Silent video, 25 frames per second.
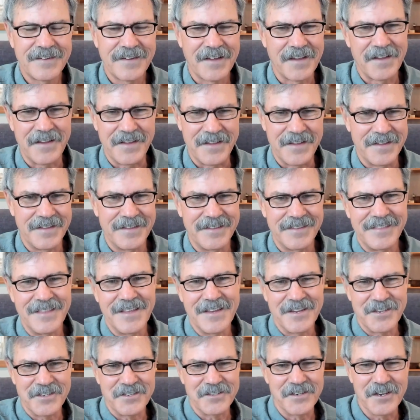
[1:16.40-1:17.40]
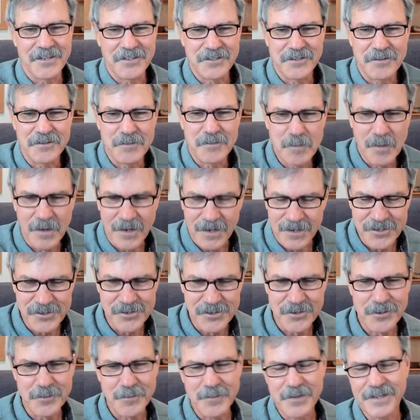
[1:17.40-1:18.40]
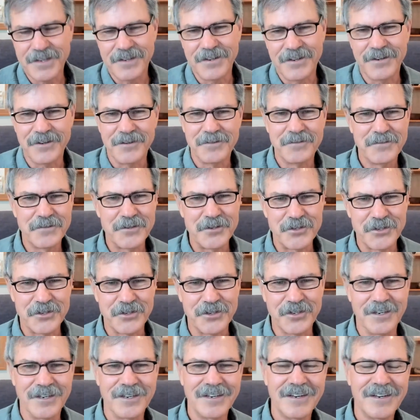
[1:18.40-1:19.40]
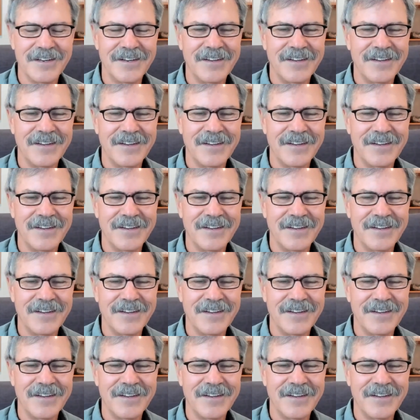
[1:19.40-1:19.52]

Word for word: Hey, thanks, Jason. Pleasure to be here for sure.